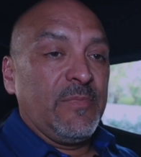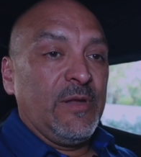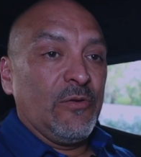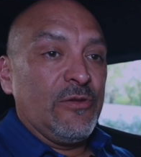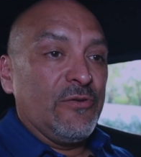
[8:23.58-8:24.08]

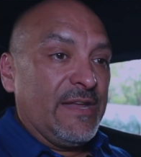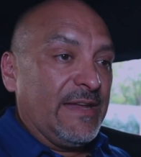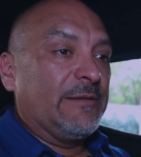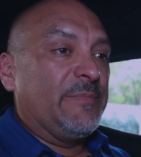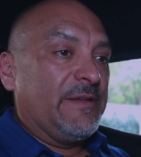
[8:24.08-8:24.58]
you
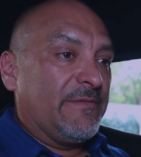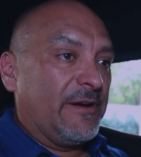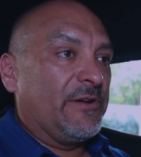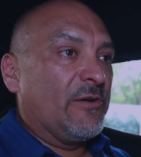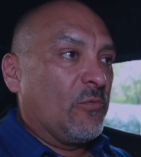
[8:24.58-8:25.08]
need to be
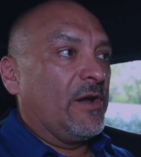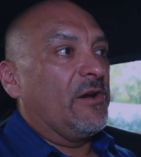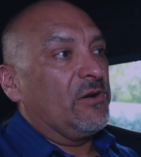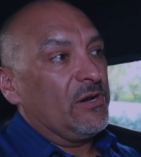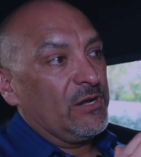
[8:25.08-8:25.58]
very
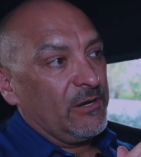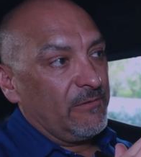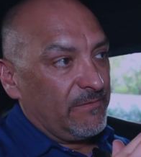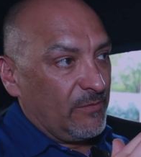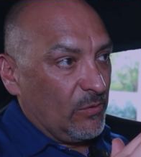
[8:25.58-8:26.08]
aware
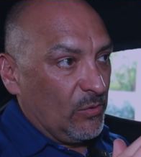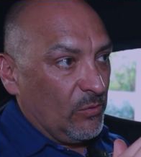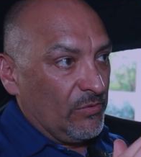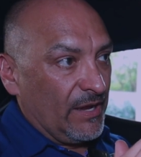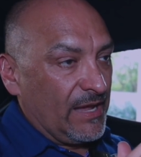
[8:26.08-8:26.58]
of
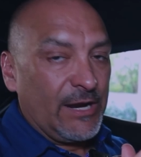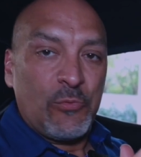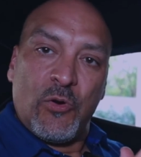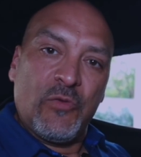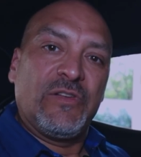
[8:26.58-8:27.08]
the kind
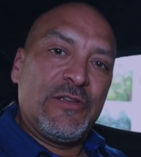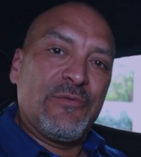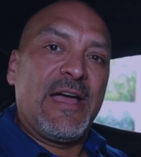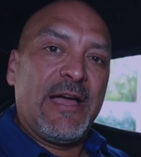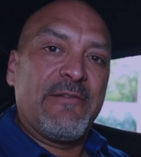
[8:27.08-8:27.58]
of roads that you
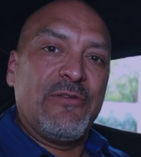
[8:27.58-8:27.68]
have.